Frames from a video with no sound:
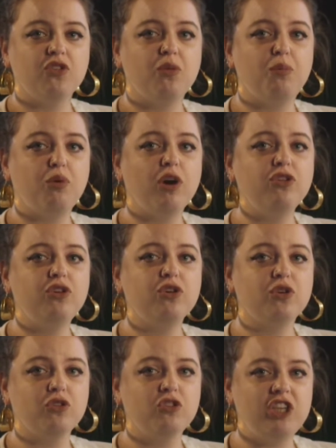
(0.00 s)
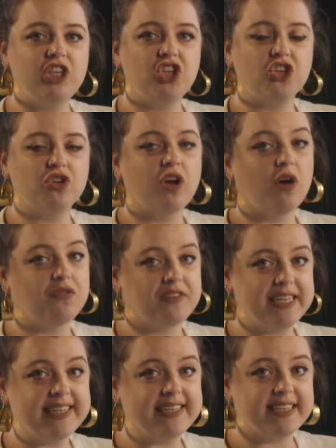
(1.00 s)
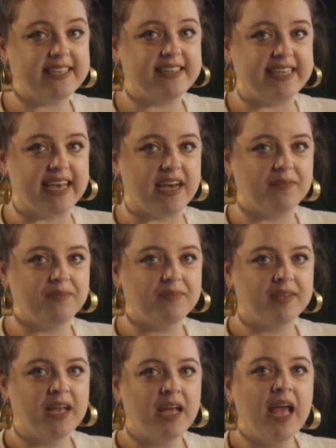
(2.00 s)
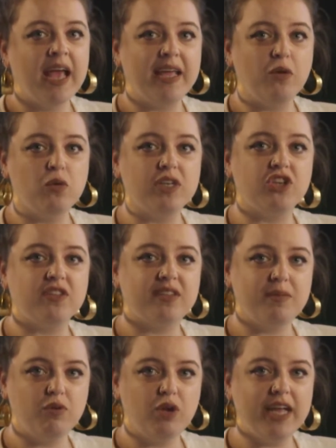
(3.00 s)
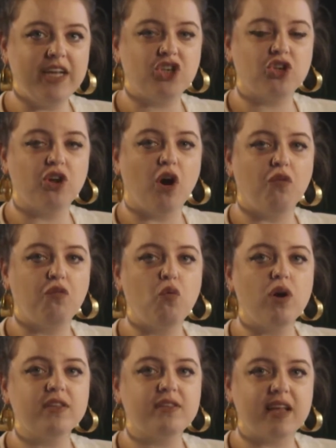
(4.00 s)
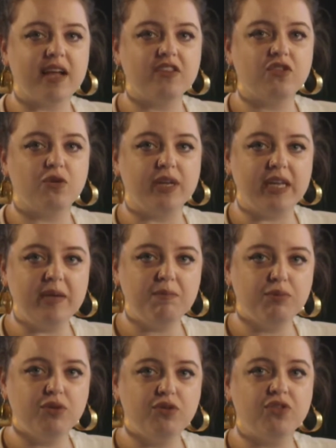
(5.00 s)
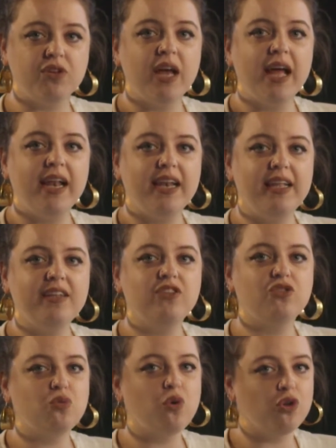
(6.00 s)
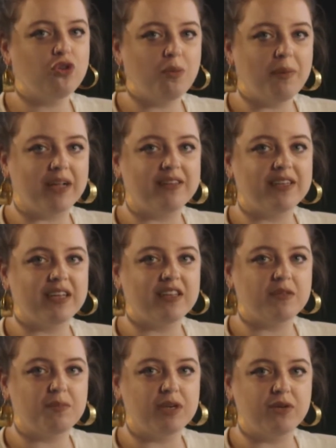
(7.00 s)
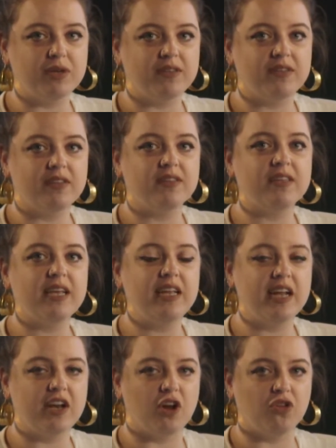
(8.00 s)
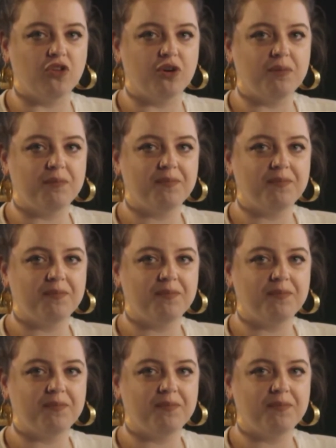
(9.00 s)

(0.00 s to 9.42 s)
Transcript: the broader condition of synesthesia, in which stimulation of one sensory input leads to automatic experiences in another.